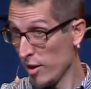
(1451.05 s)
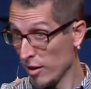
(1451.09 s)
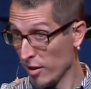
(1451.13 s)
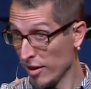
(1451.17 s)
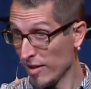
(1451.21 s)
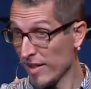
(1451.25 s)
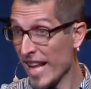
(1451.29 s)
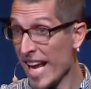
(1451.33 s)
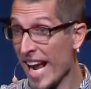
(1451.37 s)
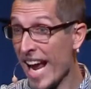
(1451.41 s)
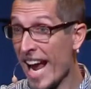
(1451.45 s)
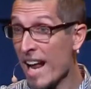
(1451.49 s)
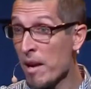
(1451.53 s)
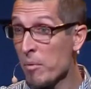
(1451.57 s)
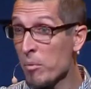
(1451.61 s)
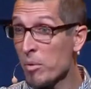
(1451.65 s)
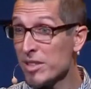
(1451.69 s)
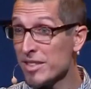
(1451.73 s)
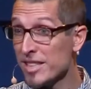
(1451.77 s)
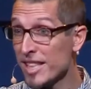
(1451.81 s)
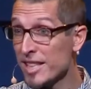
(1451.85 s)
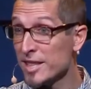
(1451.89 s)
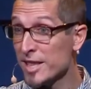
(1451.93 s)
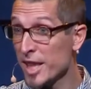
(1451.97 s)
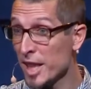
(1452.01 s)
land
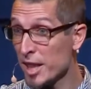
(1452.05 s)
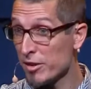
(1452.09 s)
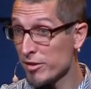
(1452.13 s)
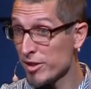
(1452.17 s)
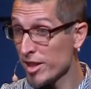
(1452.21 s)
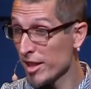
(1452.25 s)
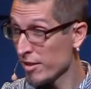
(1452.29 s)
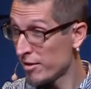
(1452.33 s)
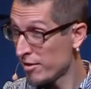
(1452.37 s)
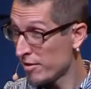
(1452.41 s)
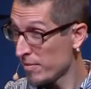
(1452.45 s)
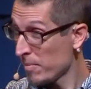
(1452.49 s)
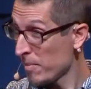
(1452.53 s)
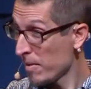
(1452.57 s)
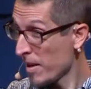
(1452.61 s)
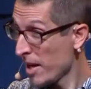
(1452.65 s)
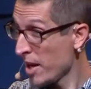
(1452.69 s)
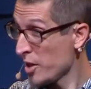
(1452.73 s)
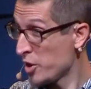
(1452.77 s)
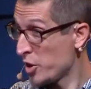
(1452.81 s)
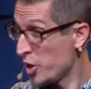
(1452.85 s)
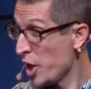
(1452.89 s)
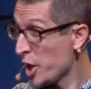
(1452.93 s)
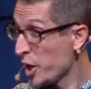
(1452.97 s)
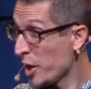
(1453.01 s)
was in distance,
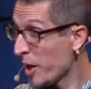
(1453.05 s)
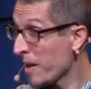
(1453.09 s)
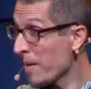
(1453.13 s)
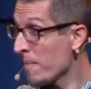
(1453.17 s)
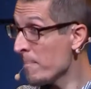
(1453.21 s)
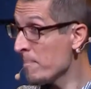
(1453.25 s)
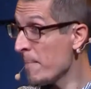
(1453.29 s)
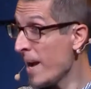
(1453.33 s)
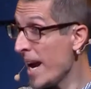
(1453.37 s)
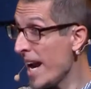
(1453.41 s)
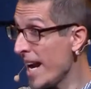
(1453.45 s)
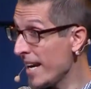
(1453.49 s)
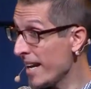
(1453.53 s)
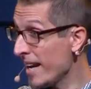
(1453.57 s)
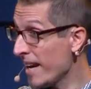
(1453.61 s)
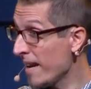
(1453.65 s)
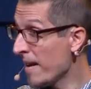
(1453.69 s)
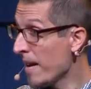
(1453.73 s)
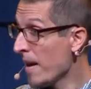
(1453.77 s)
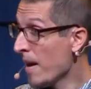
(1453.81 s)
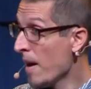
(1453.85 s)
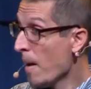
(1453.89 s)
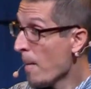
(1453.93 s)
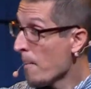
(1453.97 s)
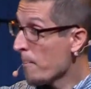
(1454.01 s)
and she could have made it,
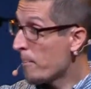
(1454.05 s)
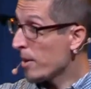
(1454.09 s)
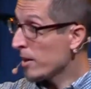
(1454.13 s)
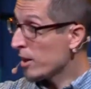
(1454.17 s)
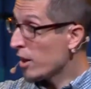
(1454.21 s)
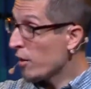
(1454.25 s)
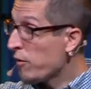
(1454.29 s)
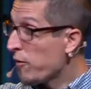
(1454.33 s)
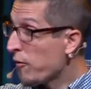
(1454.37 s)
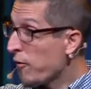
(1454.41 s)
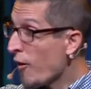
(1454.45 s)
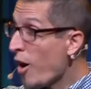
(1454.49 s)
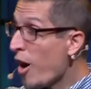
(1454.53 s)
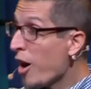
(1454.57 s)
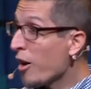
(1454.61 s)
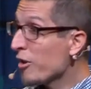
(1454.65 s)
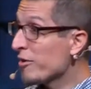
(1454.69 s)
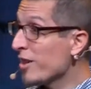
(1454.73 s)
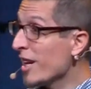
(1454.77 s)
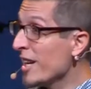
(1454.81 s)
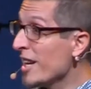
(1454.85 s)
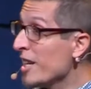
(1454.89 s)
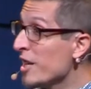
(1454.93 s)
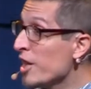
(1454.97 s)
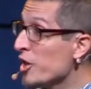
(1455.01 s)
but the fog
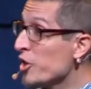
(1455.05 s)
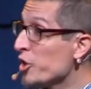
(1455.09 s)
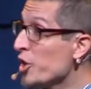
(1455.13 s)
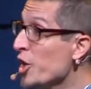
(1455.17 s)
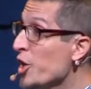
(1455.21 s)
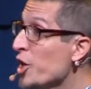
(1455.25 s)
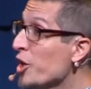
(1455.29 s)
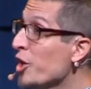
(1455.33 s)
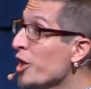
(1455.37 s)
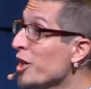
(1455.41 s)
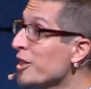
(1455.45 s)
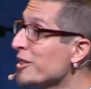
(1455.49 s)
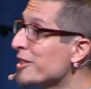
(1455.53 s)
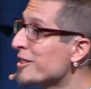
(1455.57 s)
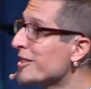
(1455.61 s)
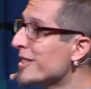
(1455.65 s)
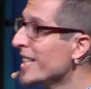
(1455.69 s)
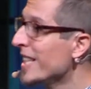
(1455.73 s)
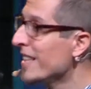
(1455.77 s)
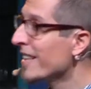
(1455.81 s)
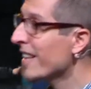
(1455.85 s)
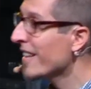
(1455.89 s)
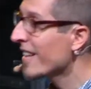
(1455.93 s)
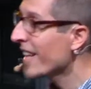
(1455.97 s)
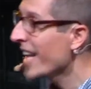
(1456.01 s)
set in and she couldn't
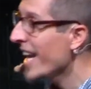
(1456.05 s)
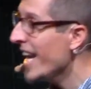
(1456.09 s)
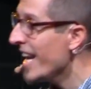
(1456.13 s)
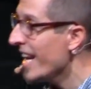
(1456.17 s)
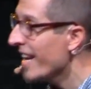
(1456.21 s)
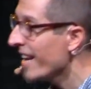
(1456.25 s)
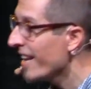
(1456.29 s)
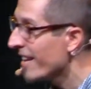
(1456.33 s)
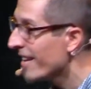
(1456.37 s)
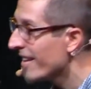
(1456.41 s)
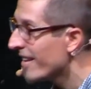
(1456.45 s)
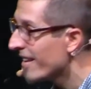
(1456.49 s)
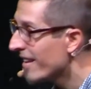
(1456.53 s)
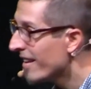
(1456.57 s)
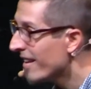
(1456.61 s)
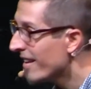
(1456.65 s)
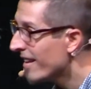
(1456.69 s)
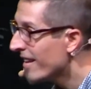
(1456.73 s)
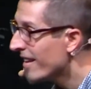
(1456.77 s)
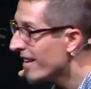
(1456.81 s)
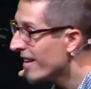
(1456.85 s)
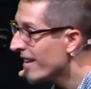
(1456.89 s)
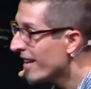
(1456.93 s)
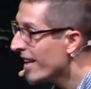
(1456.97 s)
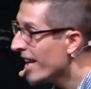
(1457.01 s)
see the land,
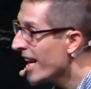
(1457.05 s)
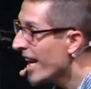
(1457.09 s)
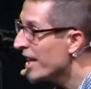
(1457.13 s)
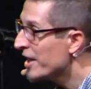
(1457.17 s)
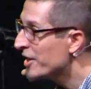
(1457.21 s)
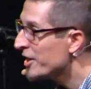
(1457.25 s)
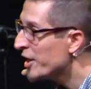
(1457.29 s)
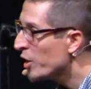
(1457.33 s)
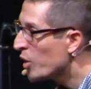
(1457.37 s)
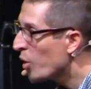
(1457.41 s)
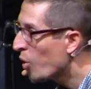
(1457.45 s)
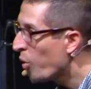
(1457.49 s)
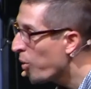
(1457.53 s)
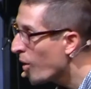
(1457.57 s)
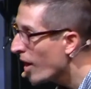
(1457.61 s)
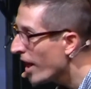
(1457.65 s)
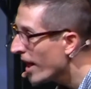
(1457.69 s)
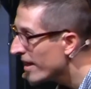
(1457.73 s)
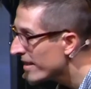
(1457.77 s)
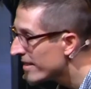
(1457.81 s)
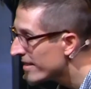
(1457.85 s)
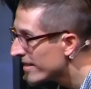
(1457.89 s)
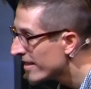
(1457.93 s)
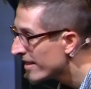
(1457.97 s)
and she quit.